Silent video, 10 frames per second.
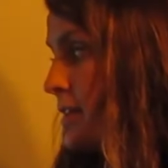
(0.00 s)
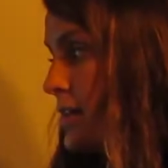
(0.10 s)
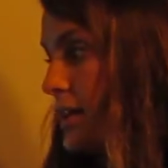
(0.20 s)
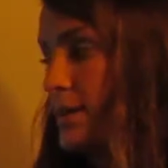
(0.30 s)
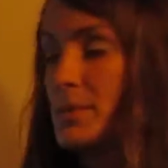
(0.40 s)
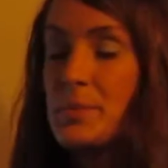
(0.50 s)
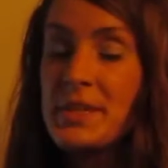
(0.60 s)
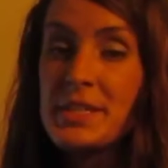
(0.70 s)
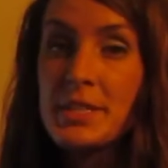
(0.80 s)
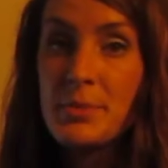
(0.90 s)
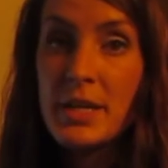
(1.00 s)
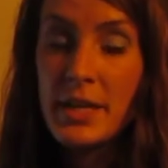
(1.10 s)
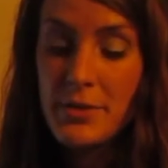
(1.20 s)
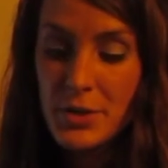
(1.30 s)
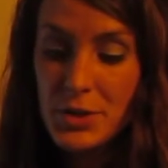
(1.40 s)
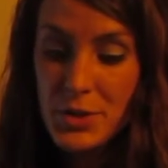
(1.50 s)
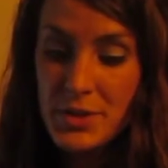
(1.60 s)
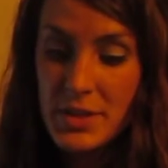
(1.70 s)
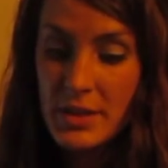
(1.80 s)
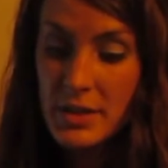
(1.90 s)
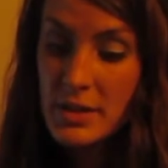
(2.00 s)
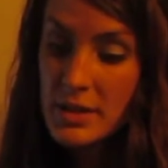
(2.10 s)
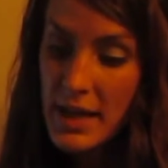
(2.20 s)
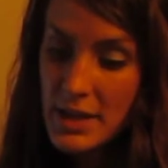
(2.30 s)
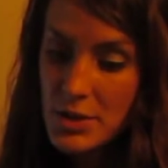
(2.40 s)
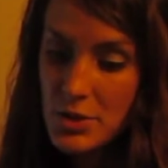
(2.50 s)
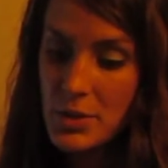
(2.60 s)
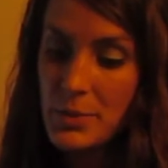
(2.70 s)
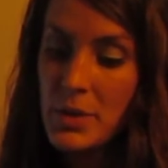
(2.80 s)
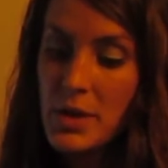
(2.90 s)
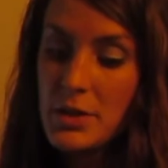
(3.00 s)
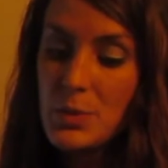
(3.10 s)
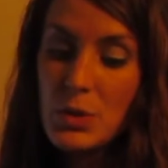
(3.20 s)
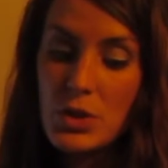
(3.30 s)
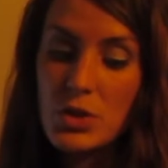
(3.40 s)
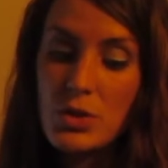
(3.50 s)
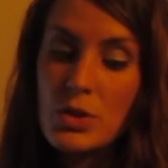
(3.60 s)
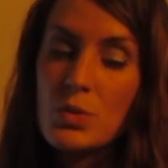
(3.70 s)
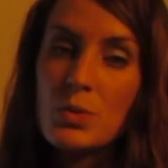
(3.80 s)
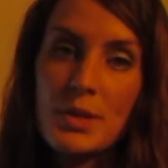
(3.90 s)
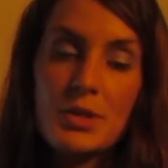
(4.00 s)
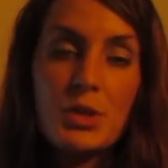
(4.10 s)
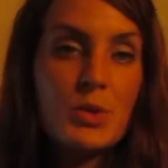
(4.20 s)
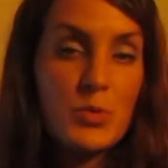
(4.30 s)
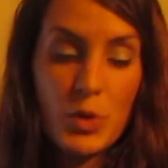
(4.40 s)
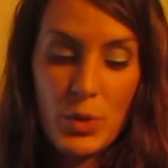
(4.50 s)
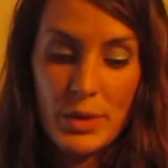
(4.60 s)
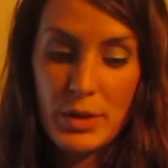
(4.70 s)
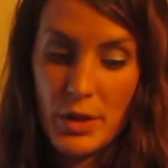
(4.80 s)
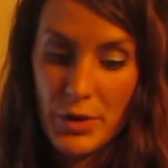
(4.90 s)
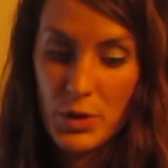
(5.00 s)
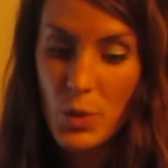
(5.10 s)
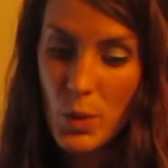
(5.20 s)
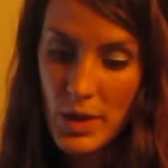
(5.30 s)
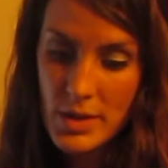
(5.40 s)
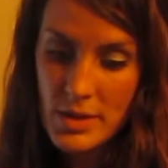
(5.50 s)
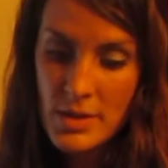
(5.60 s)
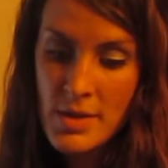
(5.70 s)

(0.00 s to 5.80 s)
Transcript: immediacy behaviors used in the classroom, the more students will want to enroll in another course.